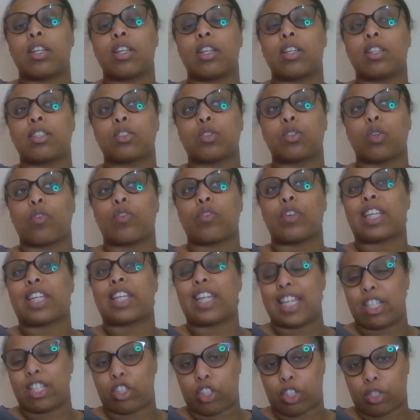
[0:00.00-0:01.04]
sort of a
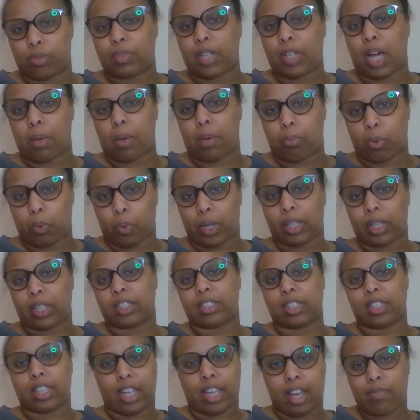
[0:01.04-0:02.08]
kinship type of way, because
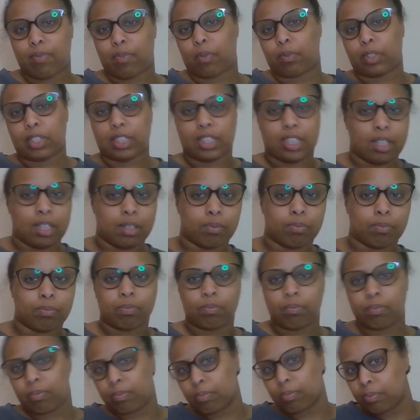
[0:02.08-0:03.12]
it came from the same
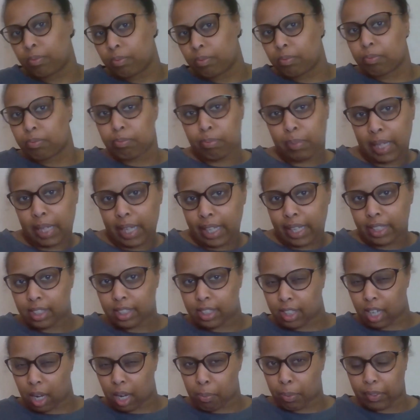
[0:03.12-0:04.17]
place
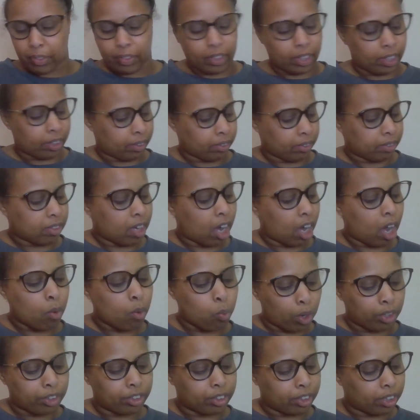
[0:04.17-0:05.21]
type of thing. I
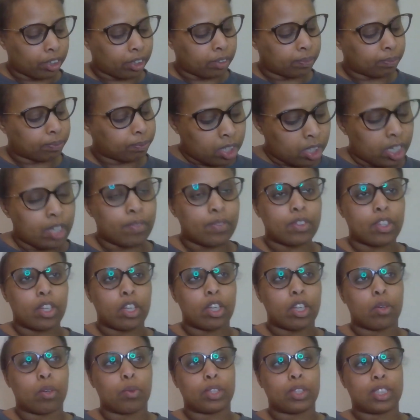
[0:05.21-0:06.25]
wonder. Even though he
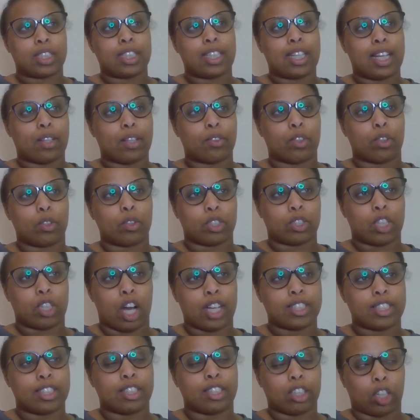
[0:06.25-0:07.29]
wasn't allowed, those guys
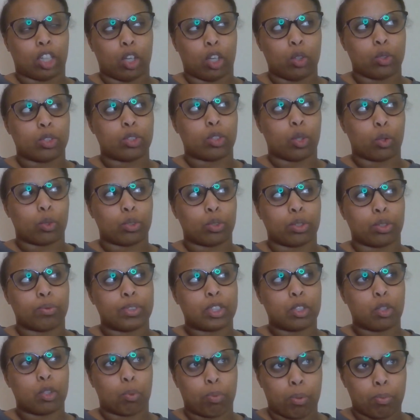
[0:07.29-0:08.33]
in the cloaks told him it's
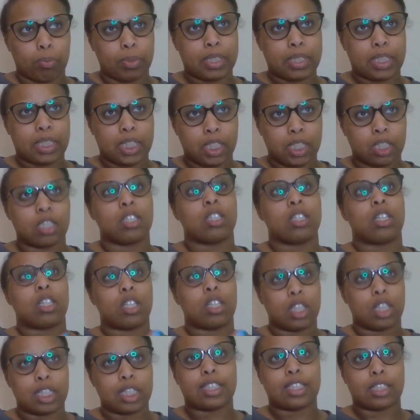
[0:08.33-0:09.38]
not permitted.
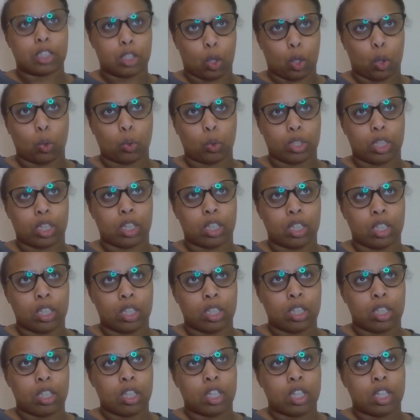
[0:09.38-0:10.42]
He still told her.
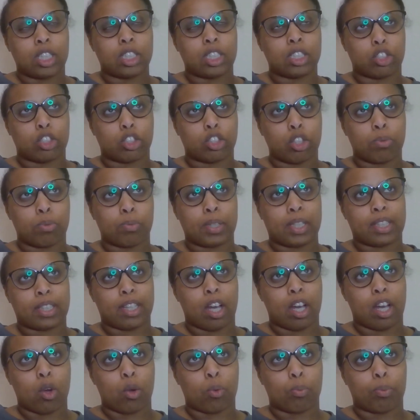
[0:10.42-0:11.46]
He's assuming that,
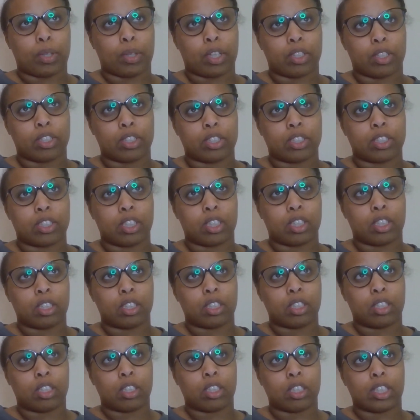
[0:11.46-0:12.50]
because
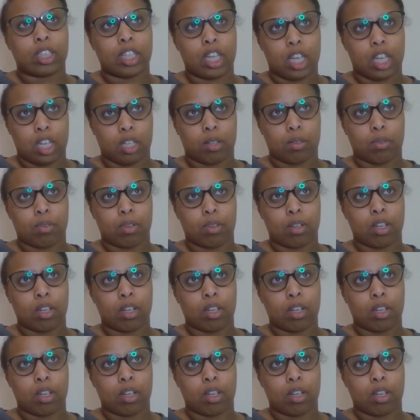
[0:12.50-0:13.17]
Gin